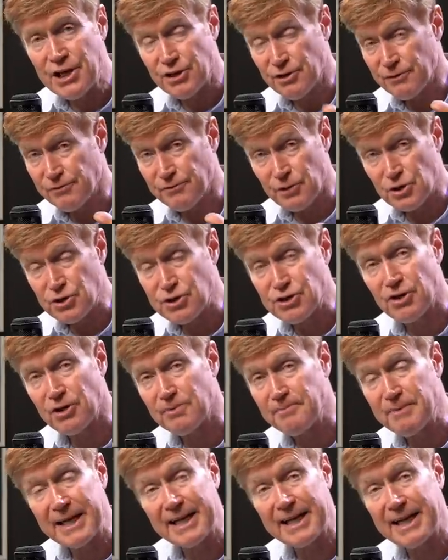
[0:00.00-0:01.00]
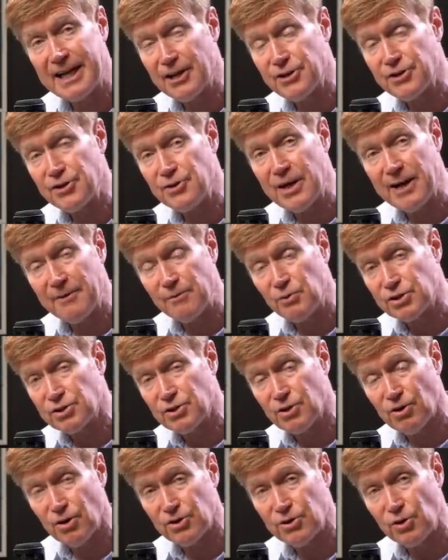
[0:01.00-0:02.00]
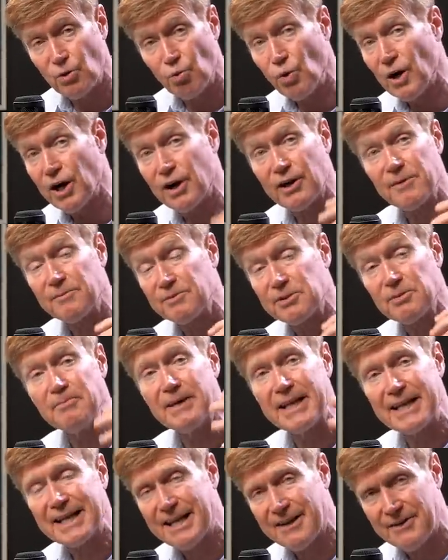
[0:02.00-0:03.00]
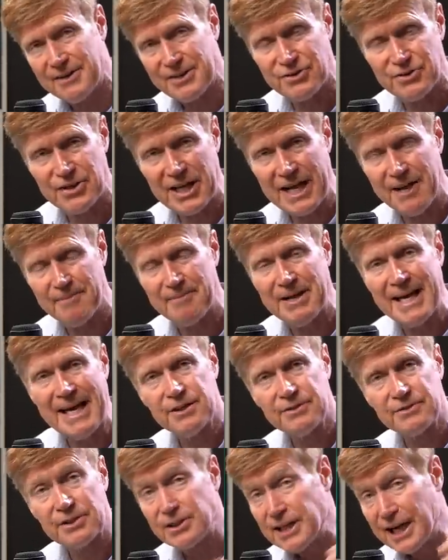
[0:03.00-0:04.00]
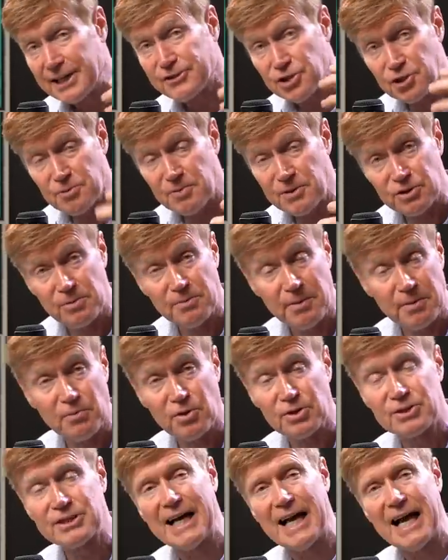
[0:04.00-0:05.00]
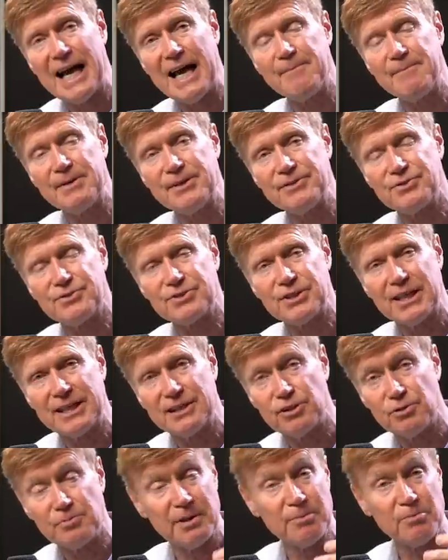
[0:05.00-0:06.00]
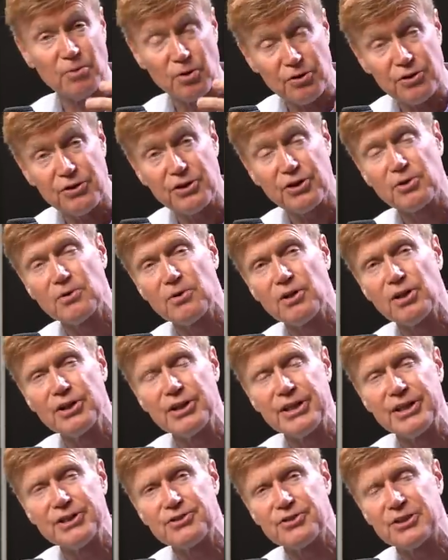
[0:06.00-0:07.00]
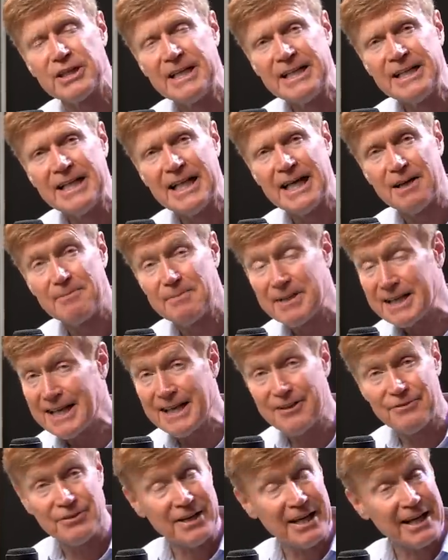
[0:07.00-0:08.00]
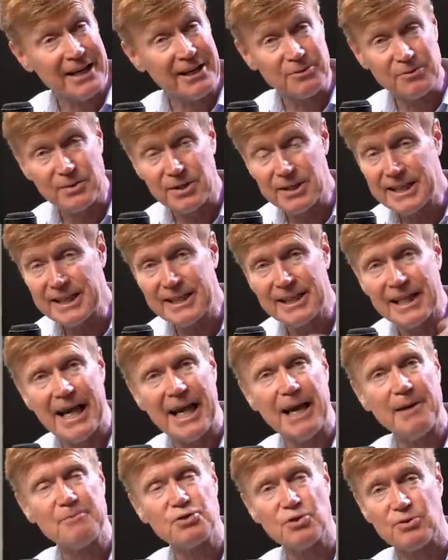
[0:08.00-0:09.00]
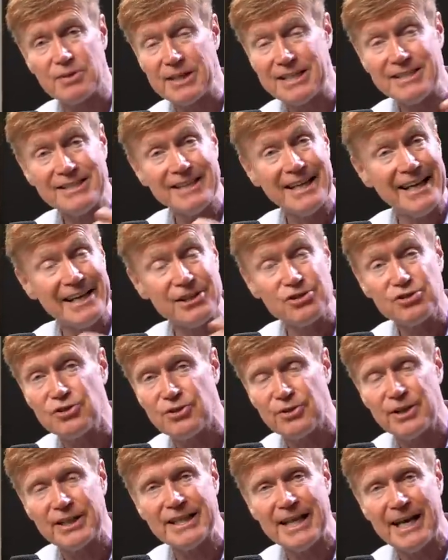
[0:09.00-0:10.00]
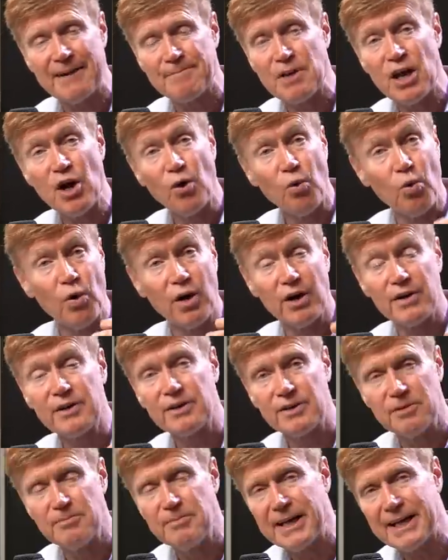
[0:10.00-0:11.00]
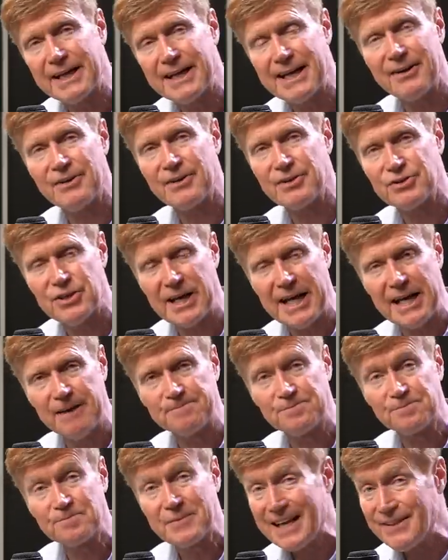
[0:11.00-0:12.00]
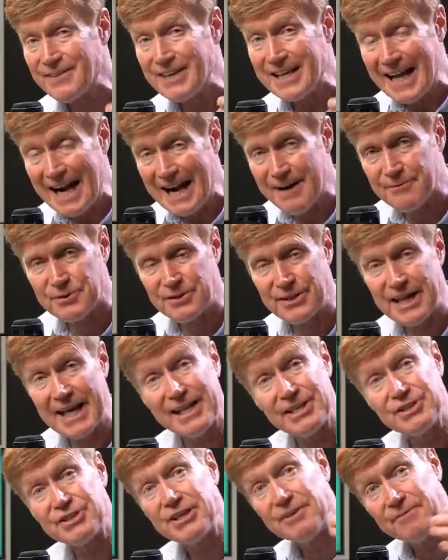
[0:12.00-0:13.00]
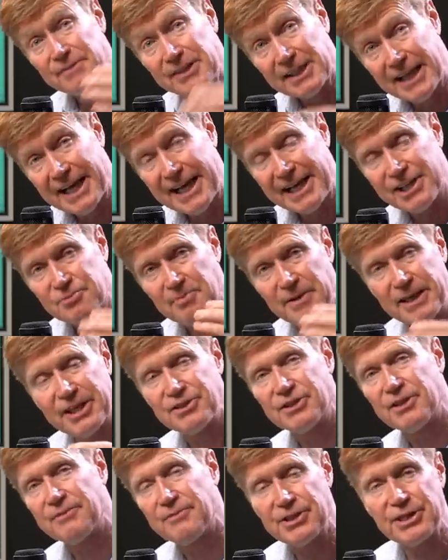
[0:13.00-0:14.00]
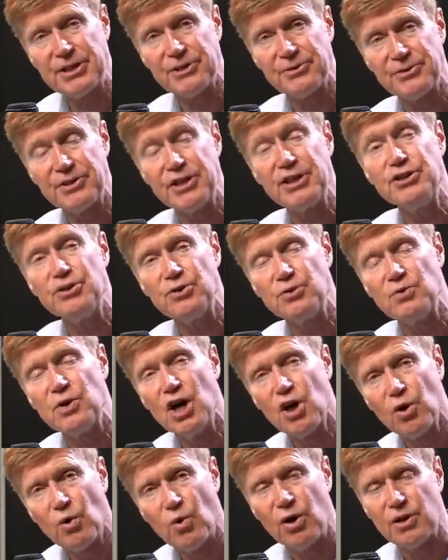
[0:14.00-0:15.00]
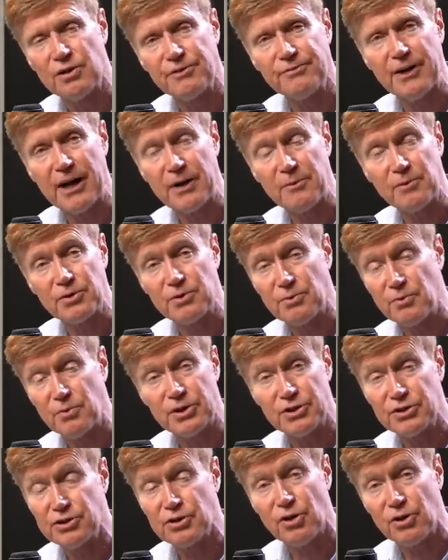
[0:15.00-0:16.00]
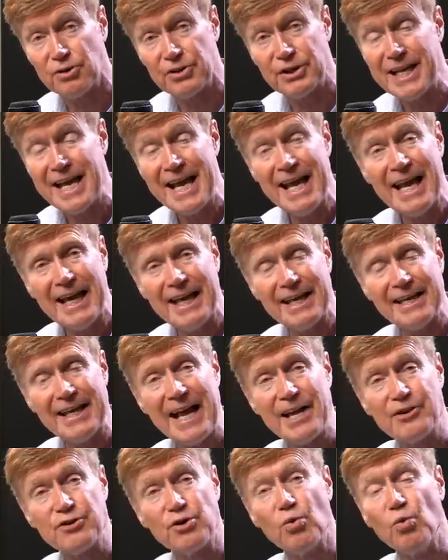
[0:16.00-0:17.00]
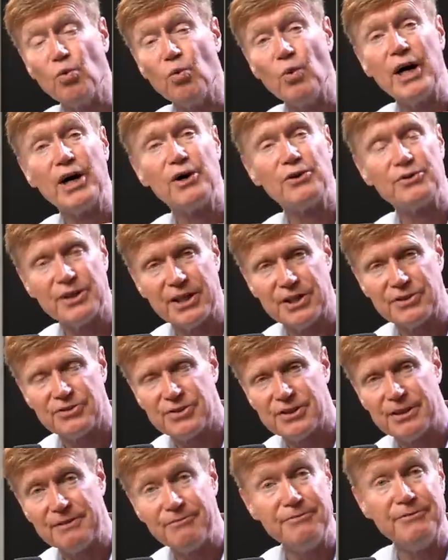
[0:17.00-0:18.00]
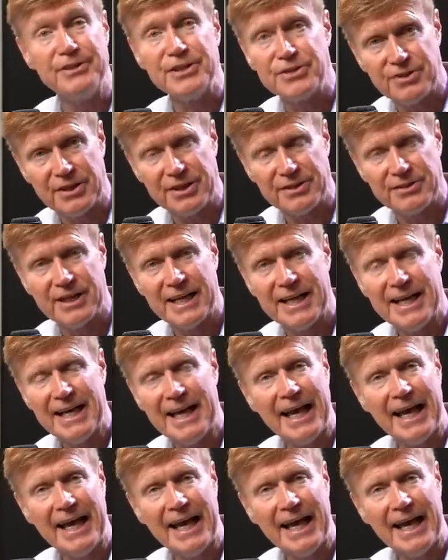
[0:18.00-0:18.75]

Your first year on Medicare, you have what's called a welcome to Medicare exam. The doctor spends a little bit more time, is a little bit more thorough on this. But again, they're not going to run any labs or any tests during that welcome to Medicare exam. And then after that, it's even less because every year then you qualify for what is called an annual wellness visit.